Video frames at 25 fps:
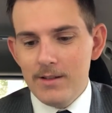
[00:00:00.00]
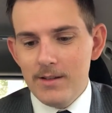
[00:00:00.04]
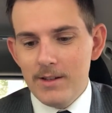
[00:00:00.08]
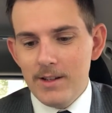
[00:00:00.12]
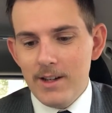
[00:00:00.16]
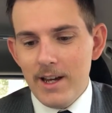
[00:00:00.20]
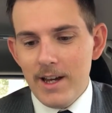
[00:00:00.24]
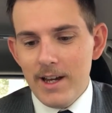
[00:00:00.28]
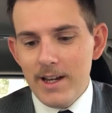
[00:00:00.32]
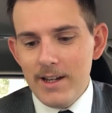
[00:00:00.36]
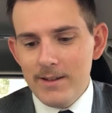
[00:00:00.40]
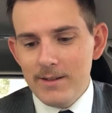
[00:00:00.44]

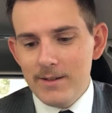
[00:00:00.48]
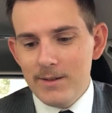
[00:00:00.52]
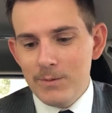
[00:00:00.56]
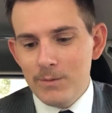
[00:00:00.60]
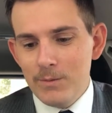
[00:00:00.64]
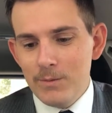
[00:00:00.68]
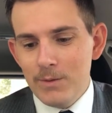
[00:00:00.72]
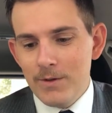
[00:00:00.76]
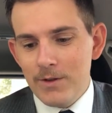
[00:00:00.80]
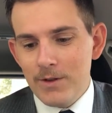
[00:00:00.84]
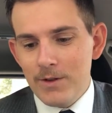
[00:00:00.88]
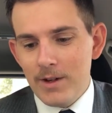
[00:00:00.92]
Today
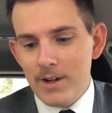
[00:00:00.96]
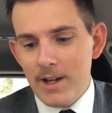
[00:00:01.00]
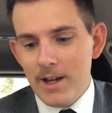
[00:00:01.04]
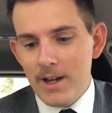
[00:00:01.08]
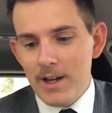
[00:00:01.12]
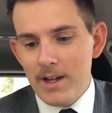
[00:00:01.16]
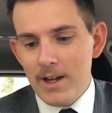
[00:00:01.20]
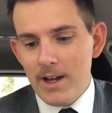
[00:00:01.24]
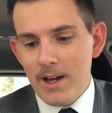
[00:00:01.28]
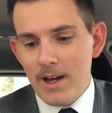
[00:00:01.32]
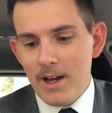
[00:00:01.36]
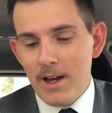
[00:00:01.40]
we've got
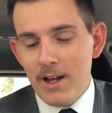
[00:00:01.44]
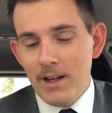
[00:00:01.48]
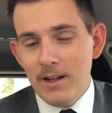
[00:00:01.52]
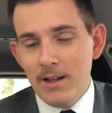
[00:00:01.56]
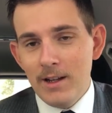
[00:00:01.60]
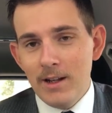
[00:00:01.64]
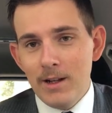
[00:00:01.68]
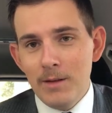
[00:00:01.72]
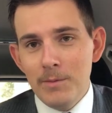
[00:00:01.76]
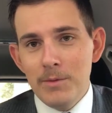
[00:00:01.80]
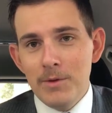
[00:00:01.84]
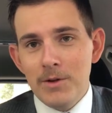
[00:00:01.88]
a, uh, a
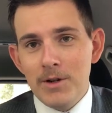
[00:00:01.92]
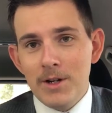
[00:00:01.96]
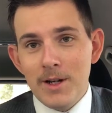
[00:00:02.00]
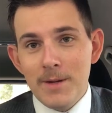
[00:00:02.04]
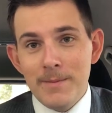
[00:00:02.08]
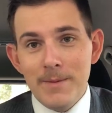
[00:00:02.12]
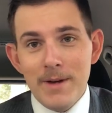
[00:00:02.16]
little book